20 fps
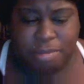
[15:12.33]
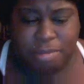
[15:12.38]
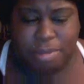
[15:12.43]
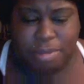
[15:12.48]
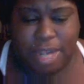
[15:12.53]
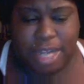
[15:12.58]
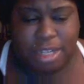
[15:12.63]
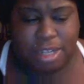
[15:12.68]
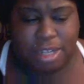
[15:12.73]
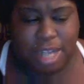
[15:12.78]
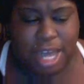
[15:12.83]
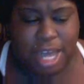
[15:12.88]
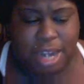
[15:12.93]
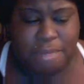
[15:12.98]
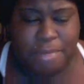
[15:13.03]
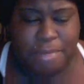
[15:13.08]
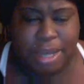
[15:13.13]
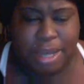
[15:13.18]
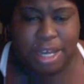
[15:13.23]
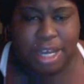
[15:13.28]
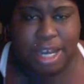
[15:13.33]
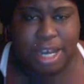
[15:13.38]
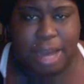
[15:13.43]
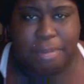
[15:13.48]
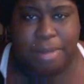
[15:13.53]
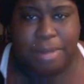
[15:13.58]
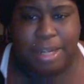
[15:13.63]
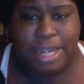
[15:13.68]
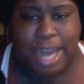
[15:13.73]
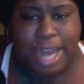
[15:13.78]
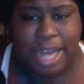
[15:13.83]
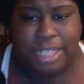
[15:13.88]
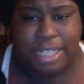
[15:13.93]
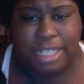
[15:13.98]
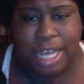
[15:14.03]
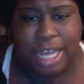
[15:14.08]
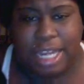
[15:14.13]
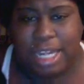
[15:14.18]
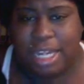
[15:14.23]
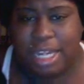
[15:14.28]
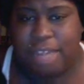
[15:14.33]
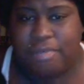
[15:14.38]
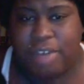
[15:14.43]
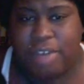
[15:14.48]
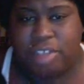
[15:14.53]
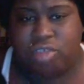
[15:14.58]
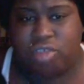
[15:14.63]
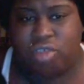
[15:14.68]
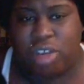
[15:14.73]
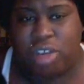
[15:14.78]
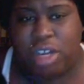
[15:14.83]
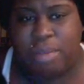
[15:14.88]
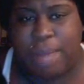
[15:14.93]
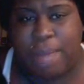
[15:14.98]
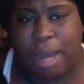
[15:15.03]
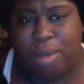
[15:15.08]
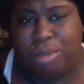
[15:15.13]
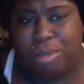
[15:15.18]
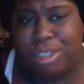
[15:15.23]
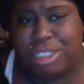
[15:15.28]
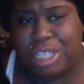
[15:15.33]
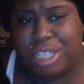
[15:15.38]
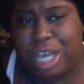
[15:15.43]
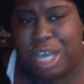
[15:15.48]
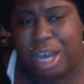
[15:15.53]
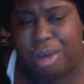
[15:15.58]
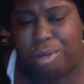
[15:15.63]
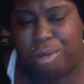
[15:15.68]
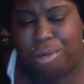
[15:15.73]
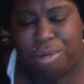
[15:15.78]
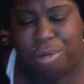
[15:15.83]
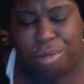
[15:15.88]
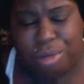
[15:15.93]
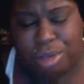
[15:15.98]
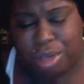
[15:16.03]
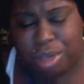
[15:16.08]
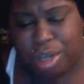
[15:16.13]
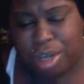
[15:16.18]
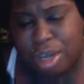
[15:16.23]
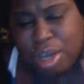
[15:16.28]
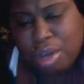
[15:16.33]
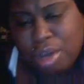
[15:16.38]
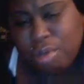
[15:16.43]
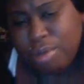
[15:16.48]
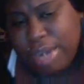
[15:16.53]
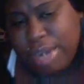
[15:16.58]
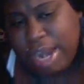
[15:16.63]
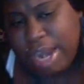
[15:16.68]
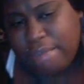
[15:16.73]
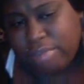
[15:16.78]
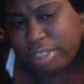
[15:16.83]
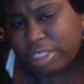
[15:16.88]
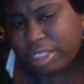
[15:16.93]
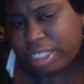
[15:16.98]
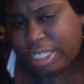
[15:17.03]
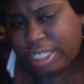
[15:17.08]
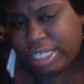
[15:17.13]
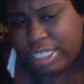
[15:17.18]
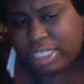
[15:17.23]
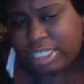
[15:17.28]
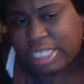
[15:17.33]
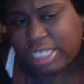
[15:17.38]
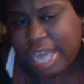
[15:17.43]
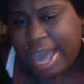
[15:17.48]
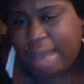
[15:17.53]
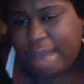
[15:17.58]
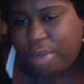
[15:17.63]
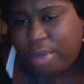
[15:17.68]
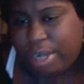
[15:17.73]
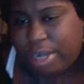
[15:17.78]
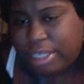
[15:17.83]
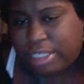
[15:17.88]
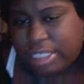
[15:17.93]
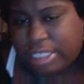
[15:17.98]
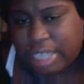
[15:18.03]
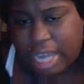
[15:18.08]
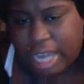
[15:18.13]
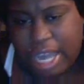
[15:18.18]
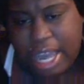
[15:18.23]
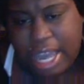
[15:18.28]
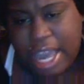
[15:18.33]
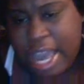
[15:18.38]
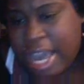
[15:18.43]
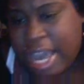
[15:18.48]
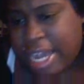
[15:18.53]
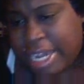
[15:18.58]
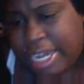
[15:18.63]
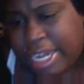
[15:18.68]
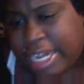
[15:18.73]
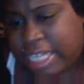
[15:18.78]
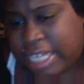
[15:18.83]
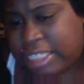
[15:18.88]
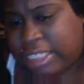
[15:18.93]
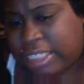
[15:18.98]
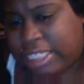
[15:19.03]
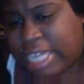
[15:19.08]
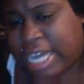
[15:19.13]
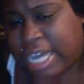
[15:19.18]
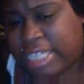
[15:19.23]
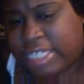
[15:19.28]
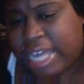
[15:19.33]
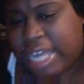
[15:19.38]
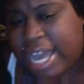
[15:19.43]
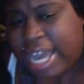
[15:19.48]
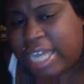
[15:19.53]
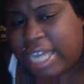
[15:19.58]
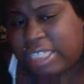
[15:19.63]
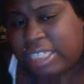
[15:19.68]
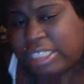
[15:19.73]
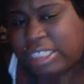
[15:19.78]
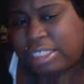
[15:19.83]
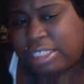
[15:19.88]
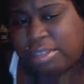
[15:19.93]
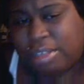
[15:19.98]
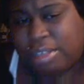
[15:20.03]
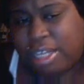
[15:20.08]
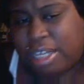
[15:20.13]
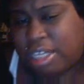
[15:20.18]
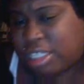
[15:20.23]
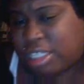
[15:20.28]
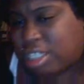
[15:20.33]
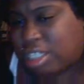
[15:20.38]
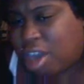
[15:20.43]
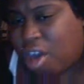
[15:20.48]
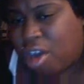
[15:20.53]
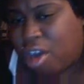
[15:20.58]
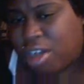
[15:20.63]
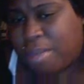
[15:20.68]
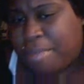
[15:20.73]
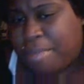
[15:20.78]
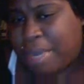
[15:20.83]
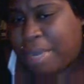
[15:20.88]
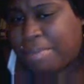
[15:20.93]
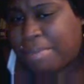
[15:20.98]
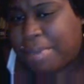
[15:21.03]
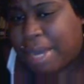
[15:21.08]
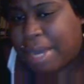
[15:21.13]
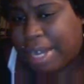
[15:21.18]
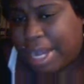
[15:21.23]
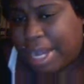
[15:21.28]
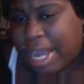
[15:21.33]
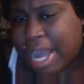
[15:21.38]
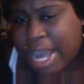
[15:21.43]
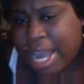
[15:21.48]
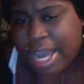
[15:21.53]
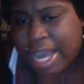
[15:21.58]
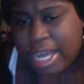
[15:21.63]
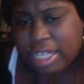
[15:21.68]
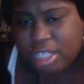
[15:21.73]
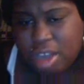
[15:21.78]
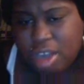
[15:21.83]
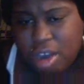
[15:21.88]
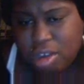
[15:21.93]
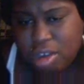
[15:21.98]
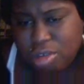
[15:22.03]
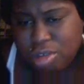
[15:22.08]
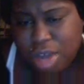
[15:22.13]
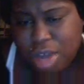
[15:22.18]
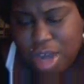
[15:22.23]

Let her make a couple of dollars. Let her live her dream out until whatever she gets tired with her shit. These days and age, it's hard to make money. It's hard,